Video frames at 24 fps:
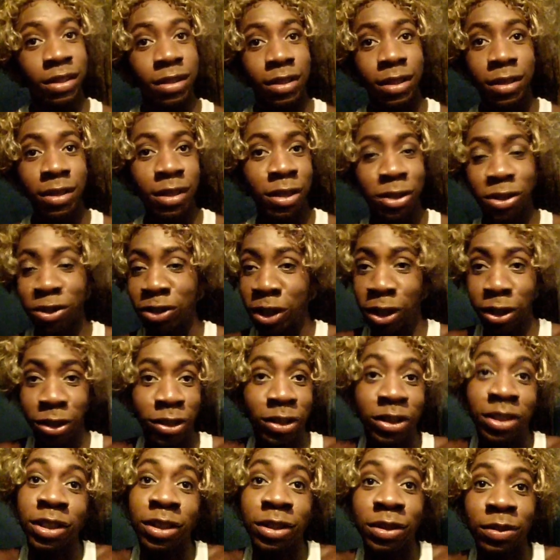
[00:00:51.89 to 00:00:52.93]
I just had to
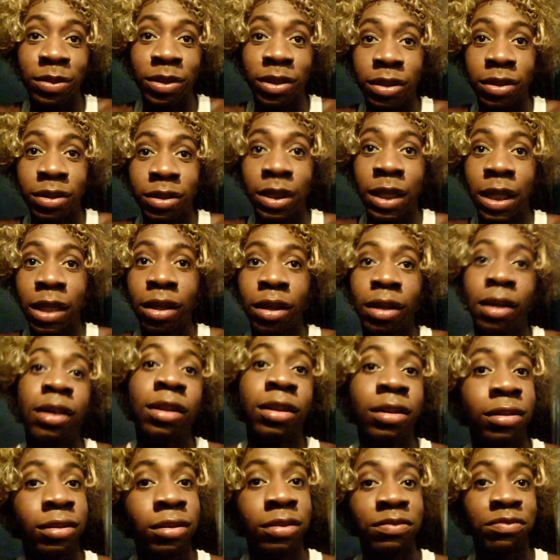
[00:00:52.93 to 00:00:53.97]
tell you that.
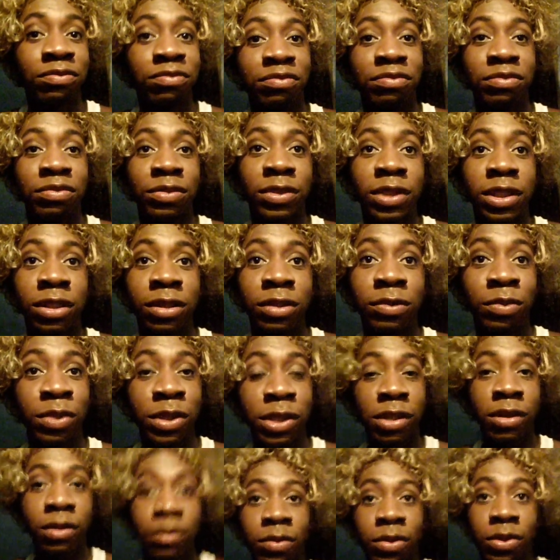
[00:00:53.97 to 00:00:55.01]
This has been
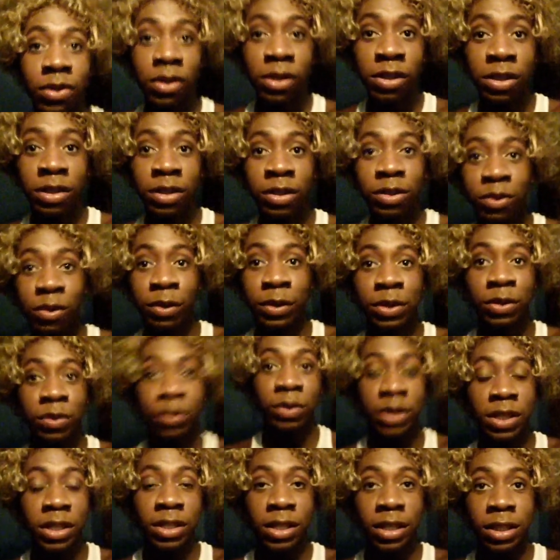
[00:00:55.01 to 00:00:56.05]
your boy, Xhris with
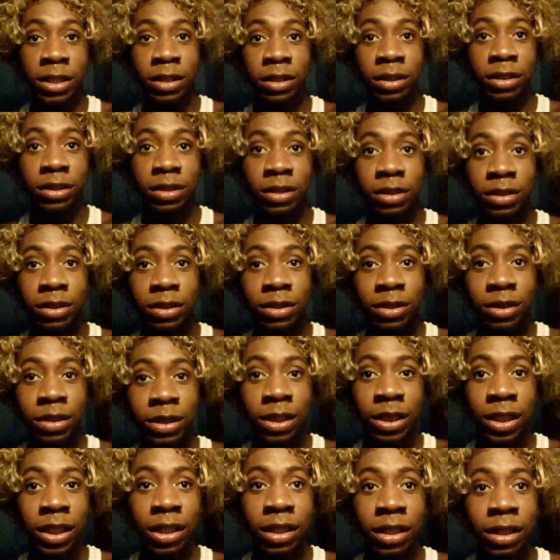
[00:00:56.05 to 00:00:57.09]
the next.
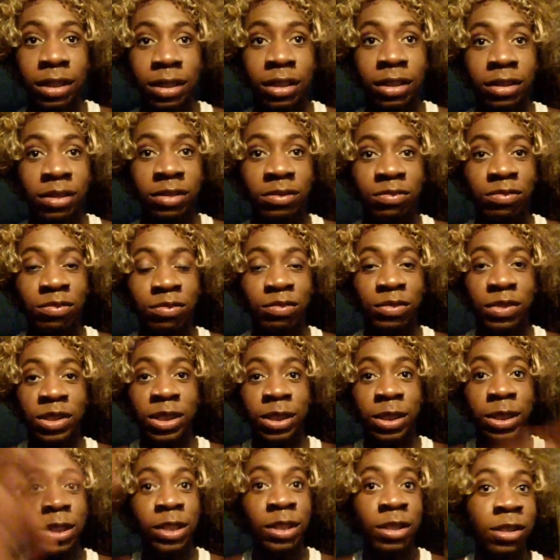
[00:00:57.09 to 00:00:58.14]

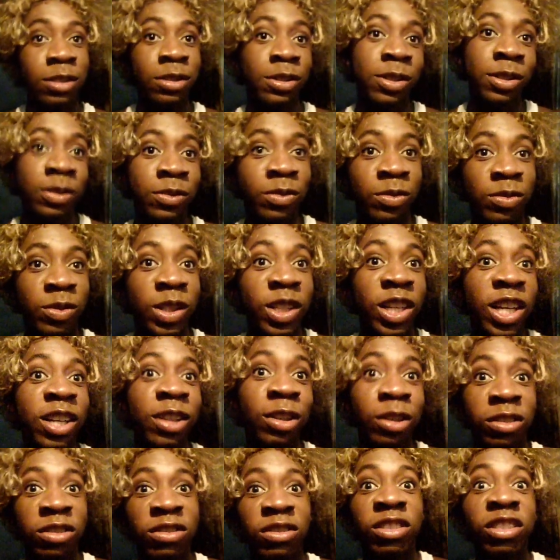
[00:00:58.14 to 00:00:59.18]
See ya. Later
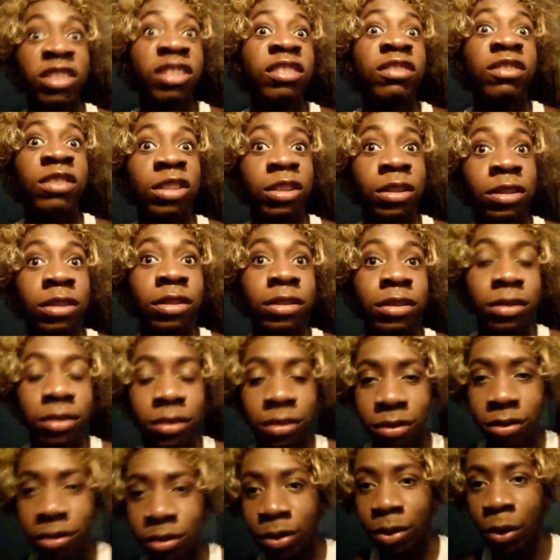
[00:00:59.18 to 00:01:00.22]
forever.
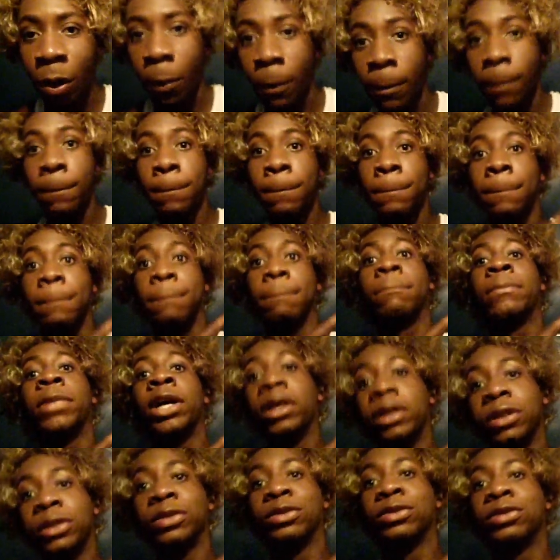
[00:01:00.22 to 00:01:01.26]

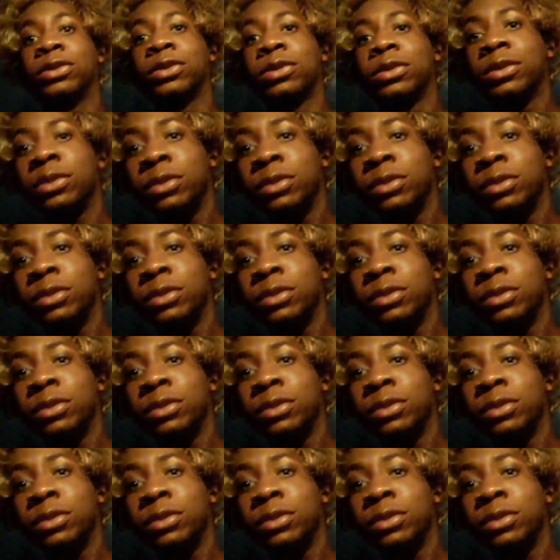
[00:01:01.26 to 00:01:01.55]
Peace.